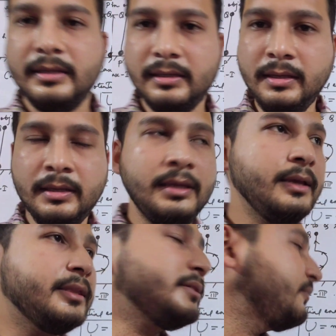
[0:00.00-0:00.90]

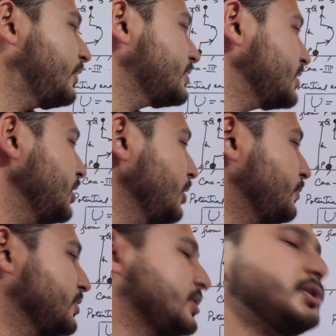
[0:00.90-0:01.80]
the difference in
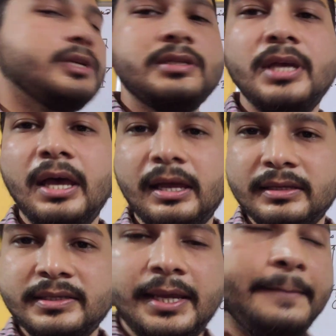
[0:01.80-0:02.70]
positions are the
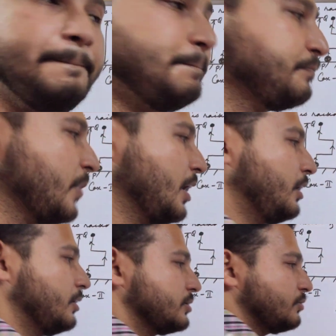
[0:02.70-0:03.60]
same.
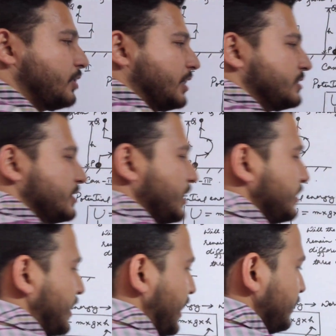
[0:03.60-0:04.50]
So we can say
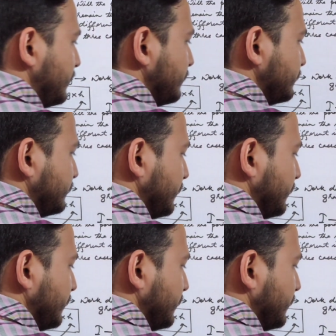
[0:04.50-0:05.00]
that